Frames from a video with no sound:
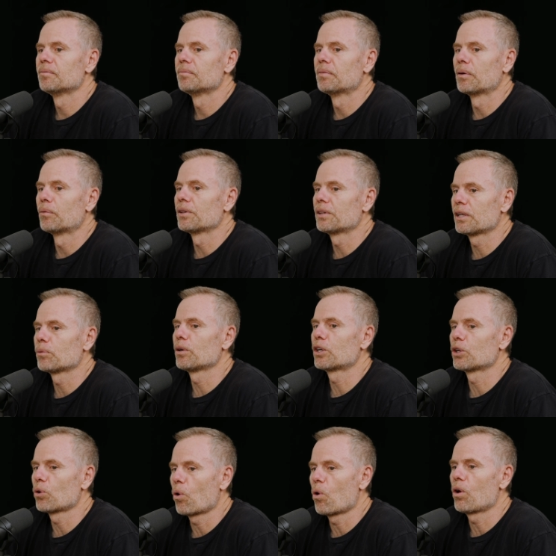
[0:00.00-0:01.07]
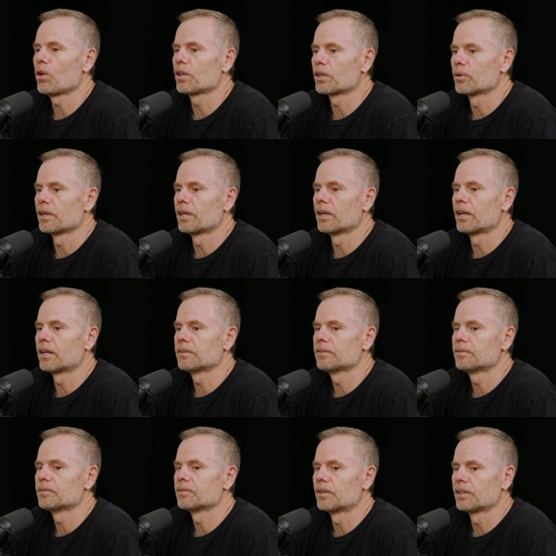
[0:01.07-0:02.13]
one thing we could all agree
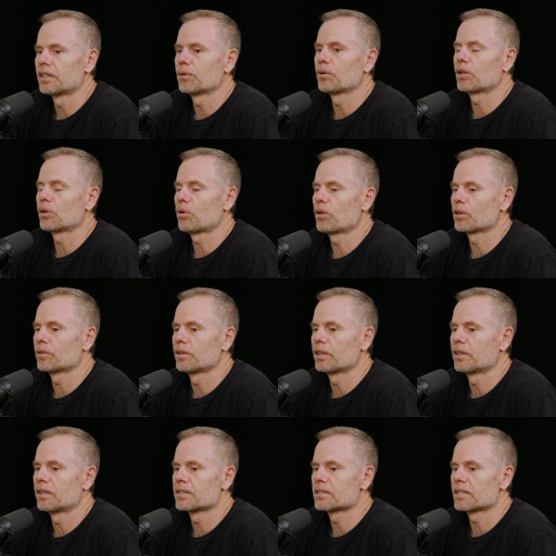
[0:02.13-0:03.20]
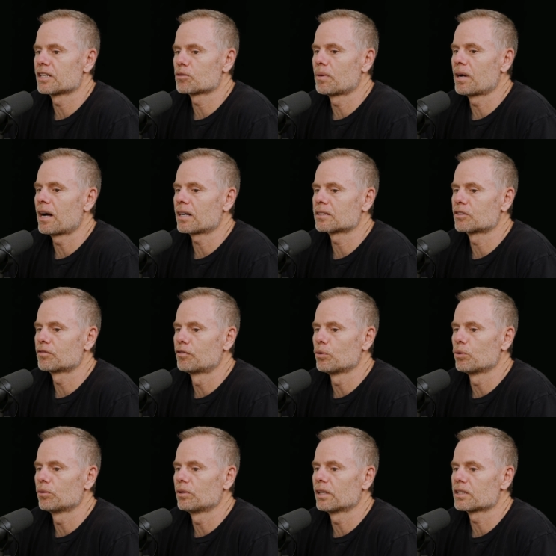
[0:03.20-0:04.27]
on, is less boxed
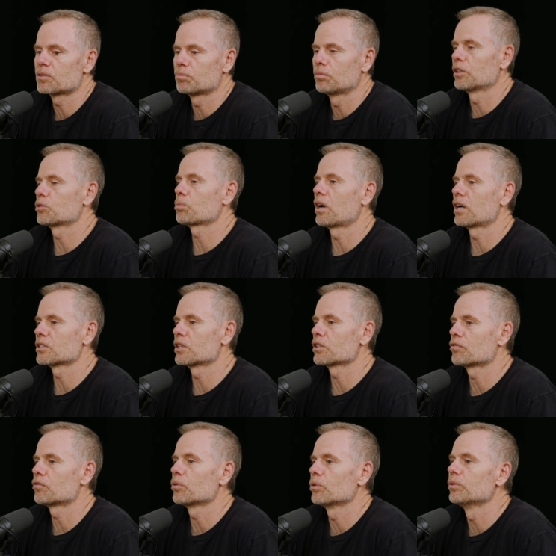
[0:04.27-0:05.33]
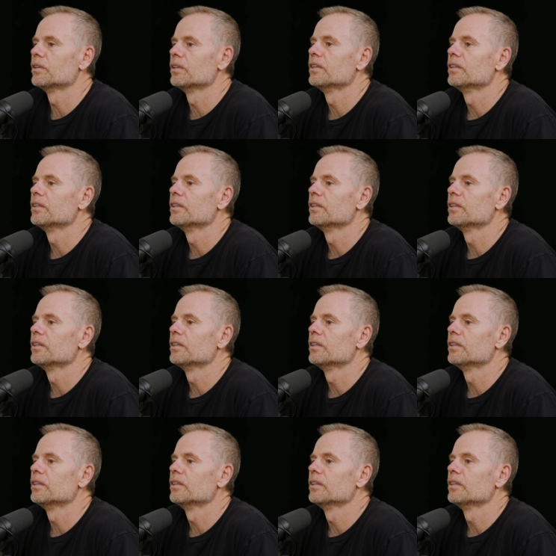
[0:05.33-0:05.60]
food, less processed food.